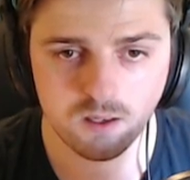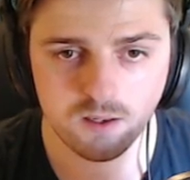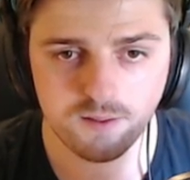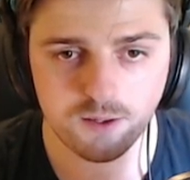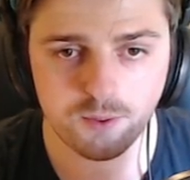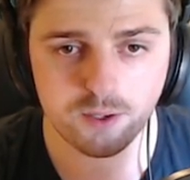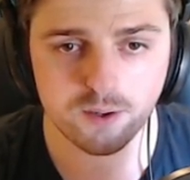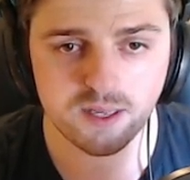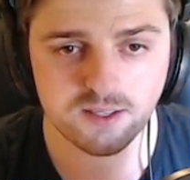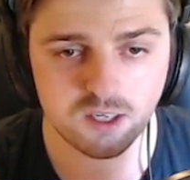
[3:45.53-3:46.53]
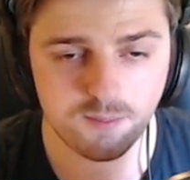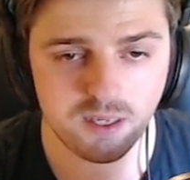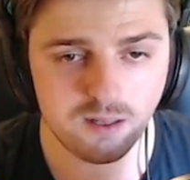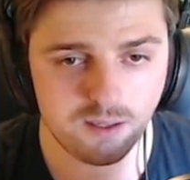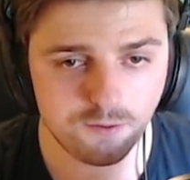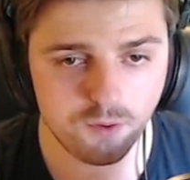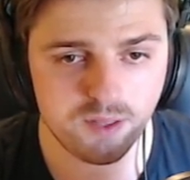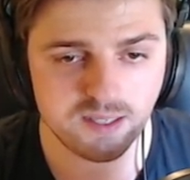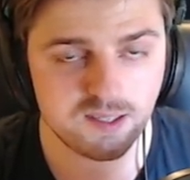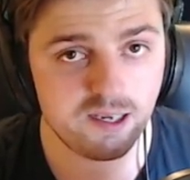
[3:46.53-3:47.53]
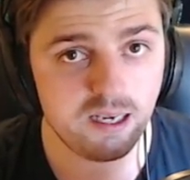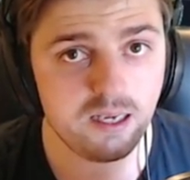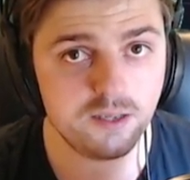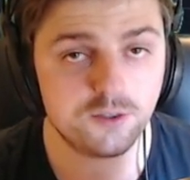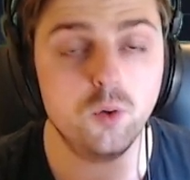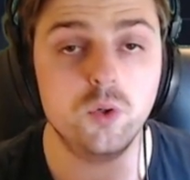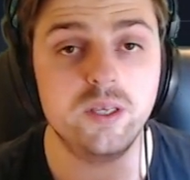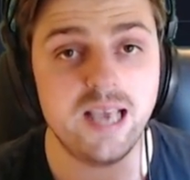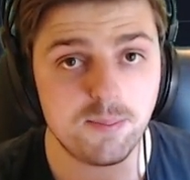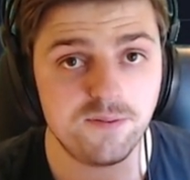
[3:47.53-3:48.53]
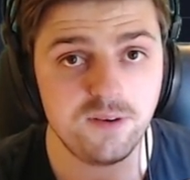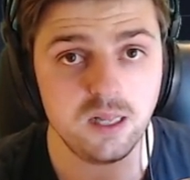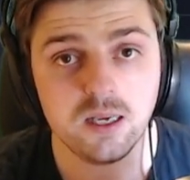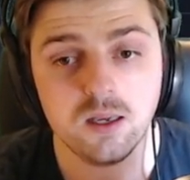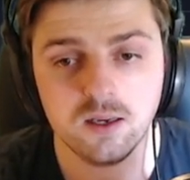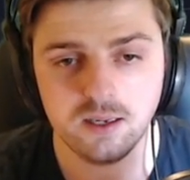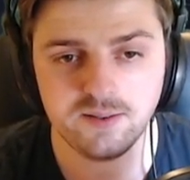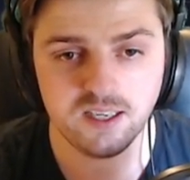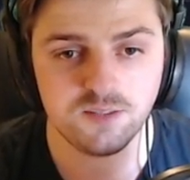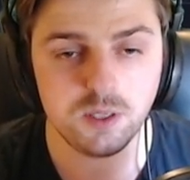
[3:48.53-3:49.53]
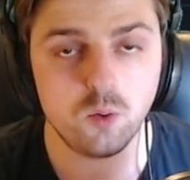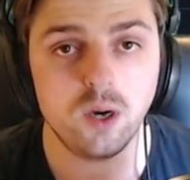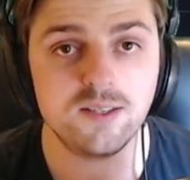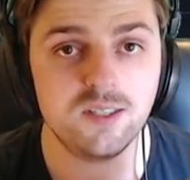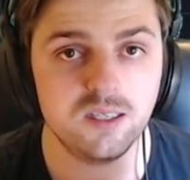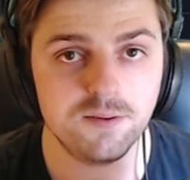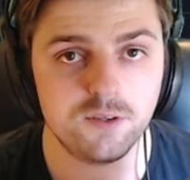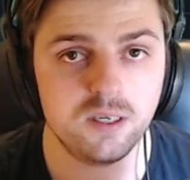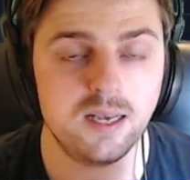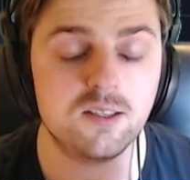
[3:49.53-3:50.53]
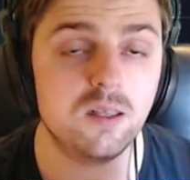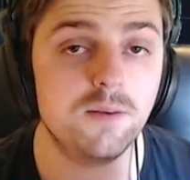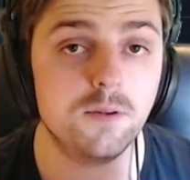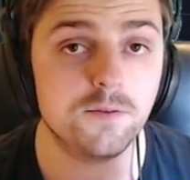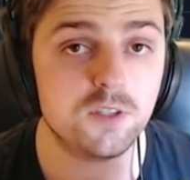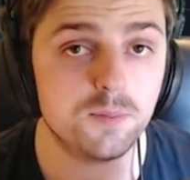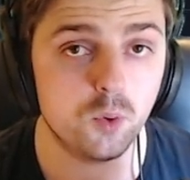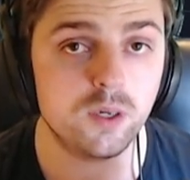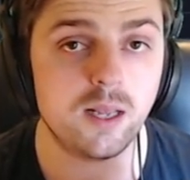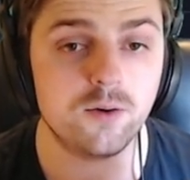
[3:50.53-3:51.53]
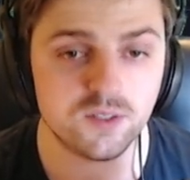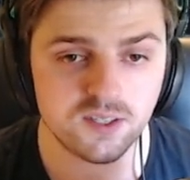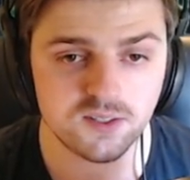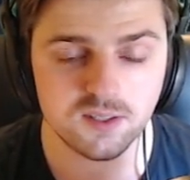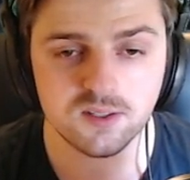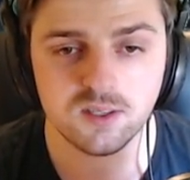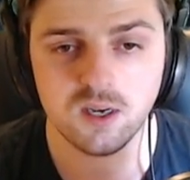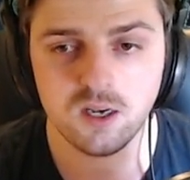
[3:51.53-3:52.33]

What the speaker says: There we go. That's going to be a level that's key. It's called gap filling. It tends to be quite significant as a level of support and resistance.